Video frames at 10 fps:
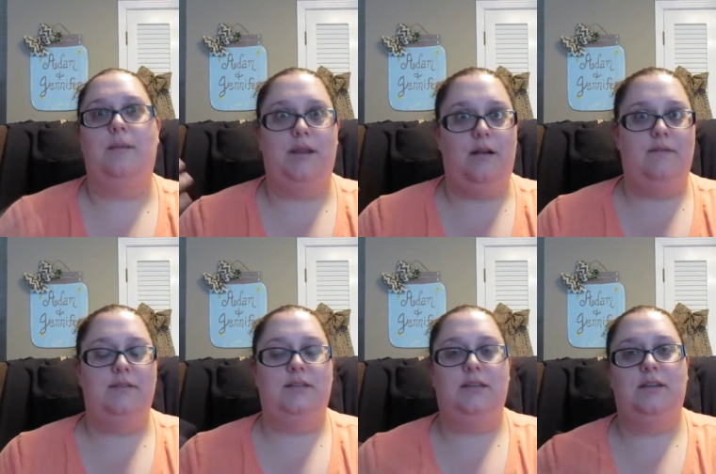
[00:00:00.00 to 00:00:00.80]
I mean,
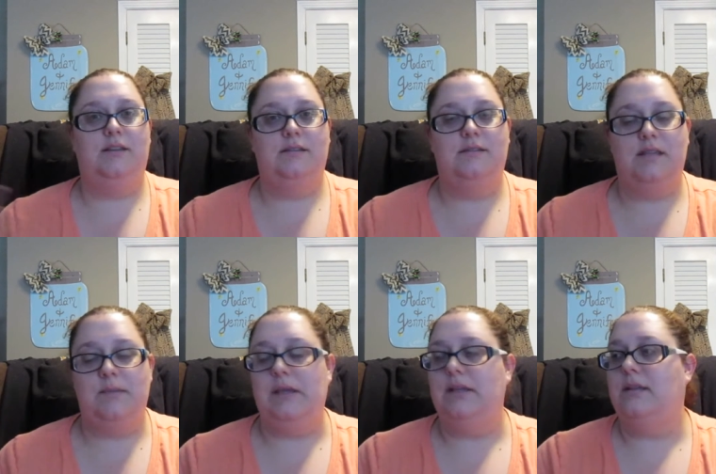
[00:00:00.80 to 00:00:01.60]
obviously you can see
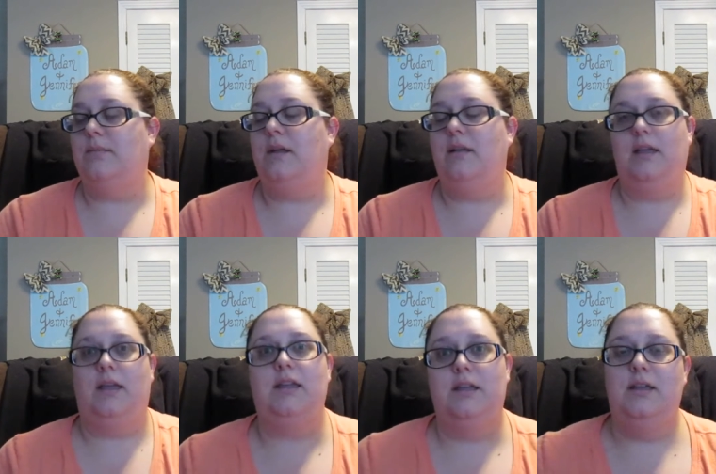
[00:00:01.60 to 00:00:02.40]
me, I'm not
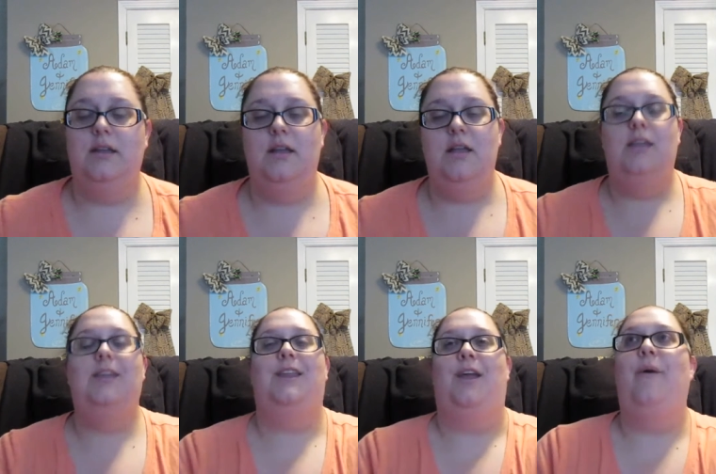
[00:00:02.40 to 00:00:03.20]
like,
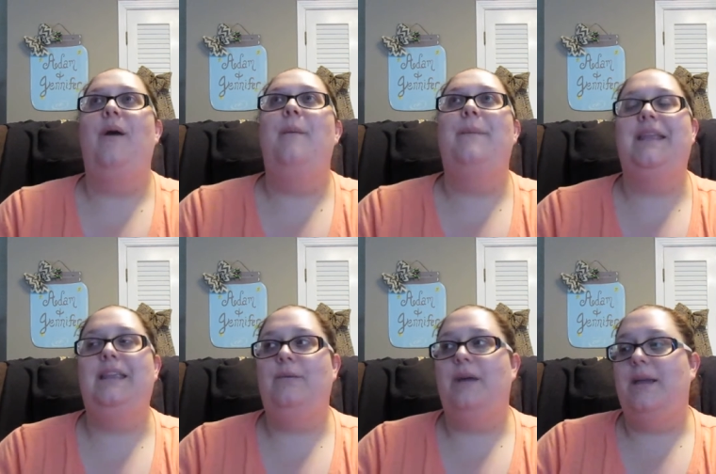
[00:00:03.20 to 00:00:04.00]
you know, but
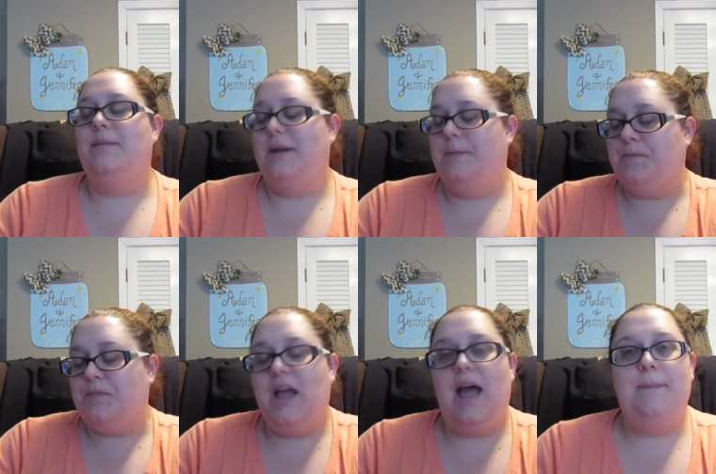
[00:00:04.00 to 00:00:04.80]
anyway,
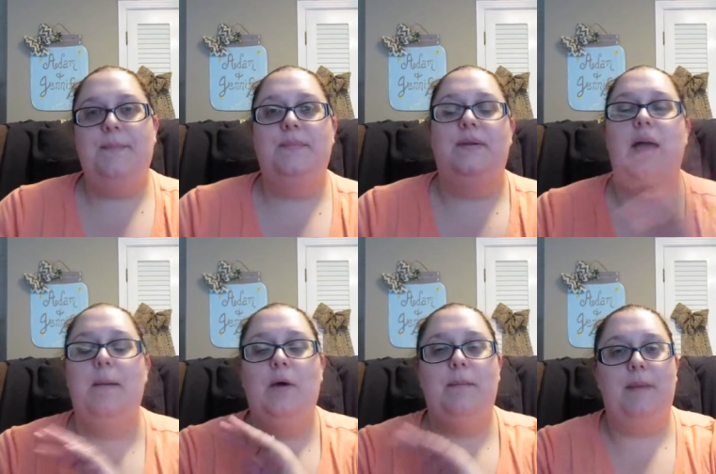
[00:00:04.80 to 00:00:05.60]

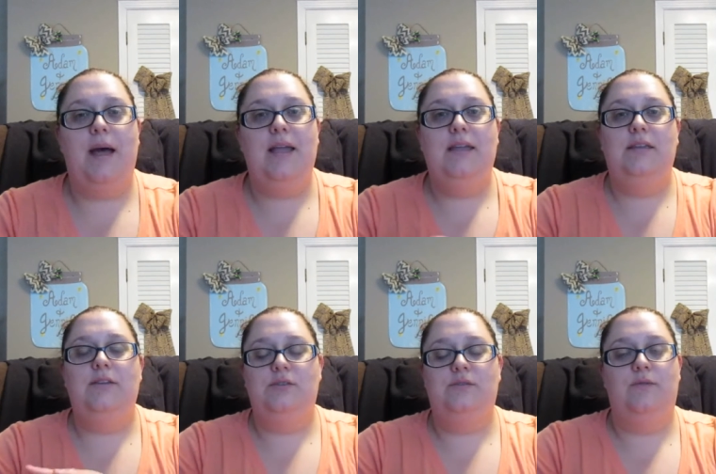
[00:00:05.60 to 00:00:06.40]
what my
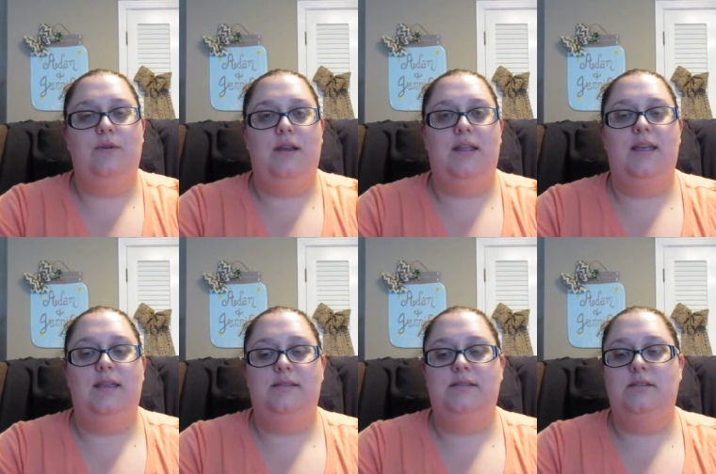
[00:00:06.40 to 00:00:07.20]
use for it
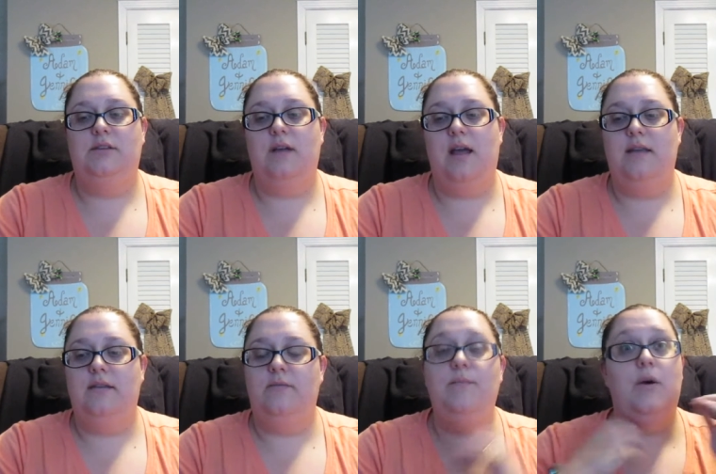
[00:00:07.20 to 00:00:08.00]
is to kind
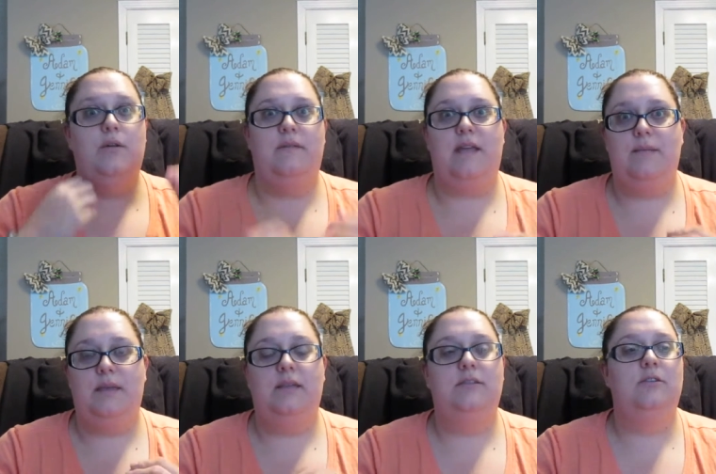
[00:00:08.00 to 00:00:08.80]
of motivate
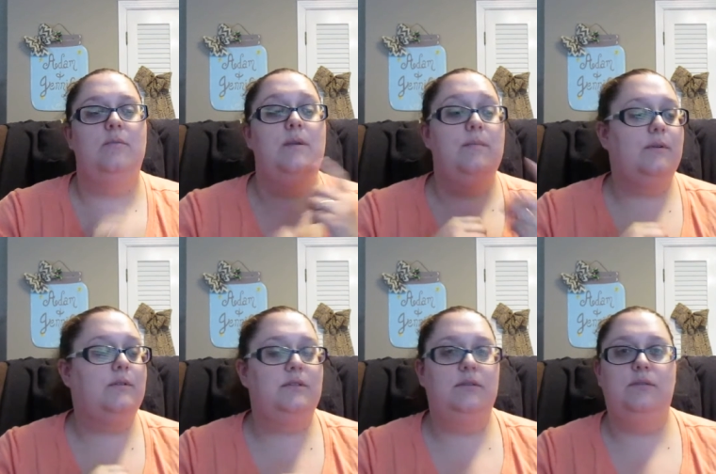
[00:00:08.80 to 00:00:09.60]
me to
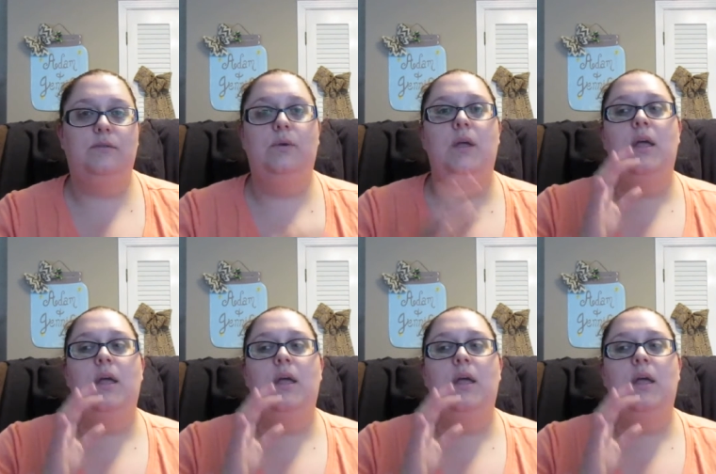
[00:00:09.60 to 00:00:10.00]
remember to